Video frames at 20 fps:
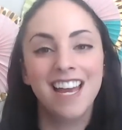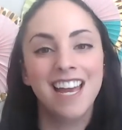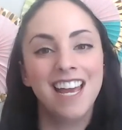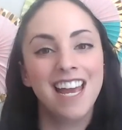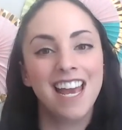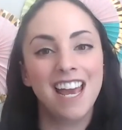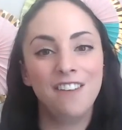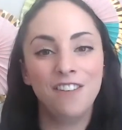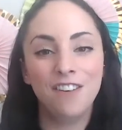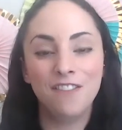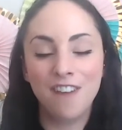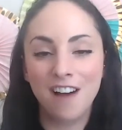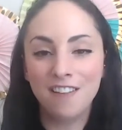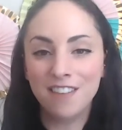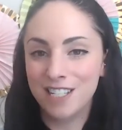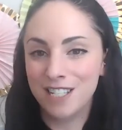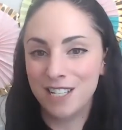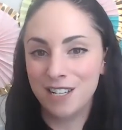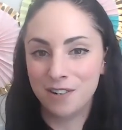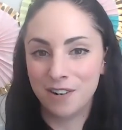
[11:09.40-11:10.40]
If you found
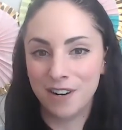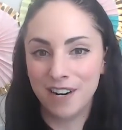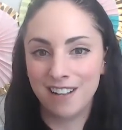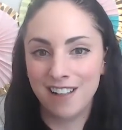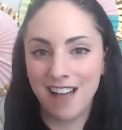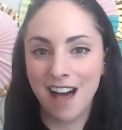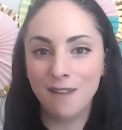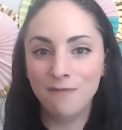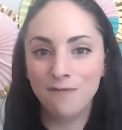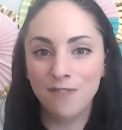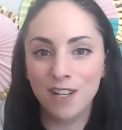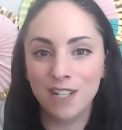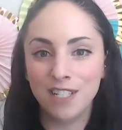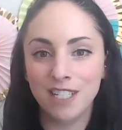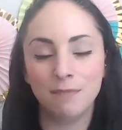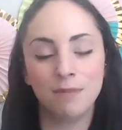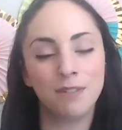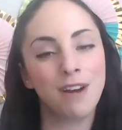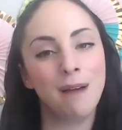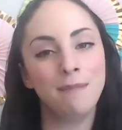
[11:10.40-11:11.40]
this tutorial helpful,
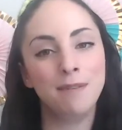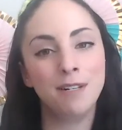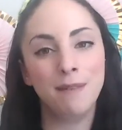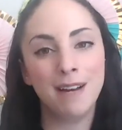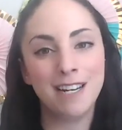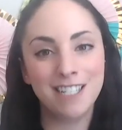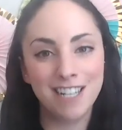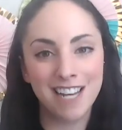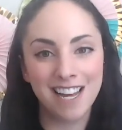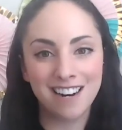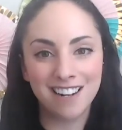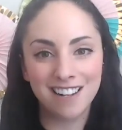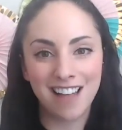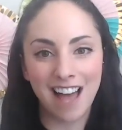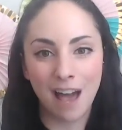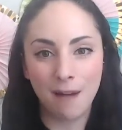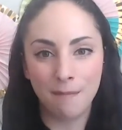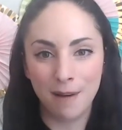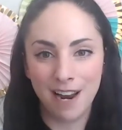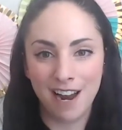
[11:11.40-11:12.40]
subscribe to my channel.
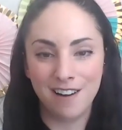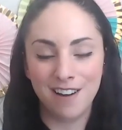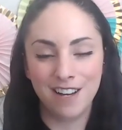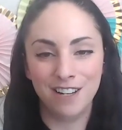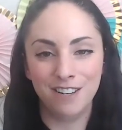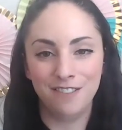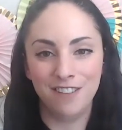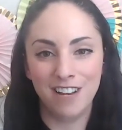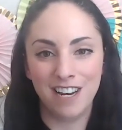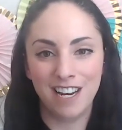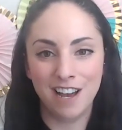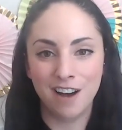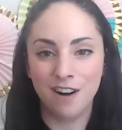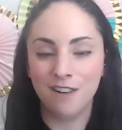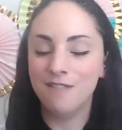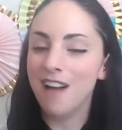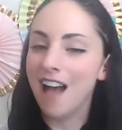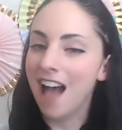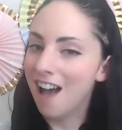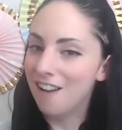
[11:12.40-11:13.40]
I put out a new
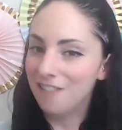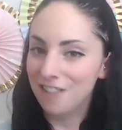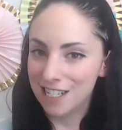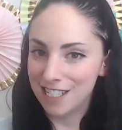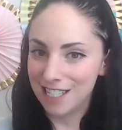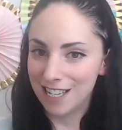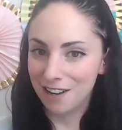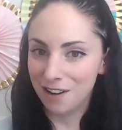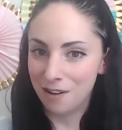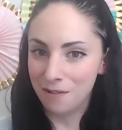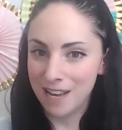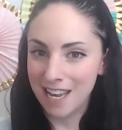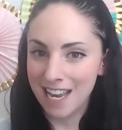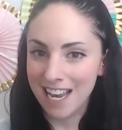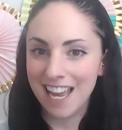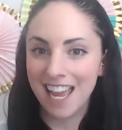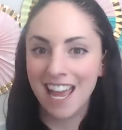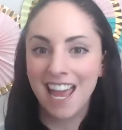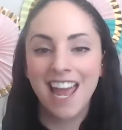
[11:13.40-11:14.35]
video every single week.